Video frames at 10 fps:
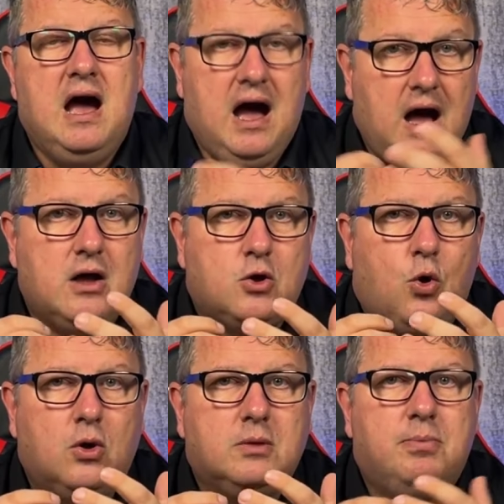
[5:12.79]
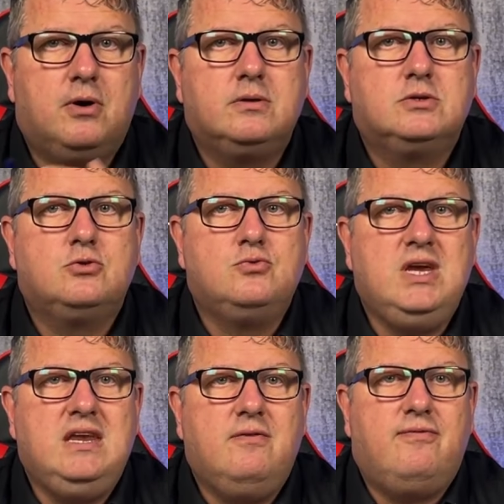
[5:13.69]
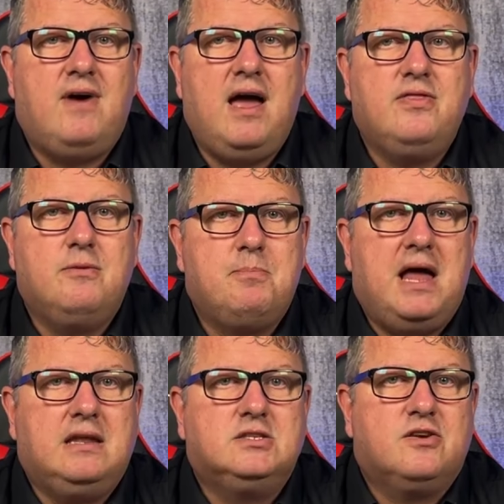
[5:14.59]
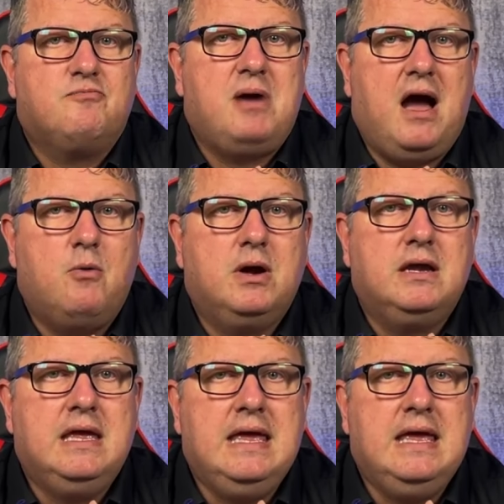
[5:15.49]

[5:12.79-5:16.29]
are called upon to redefine the balance of power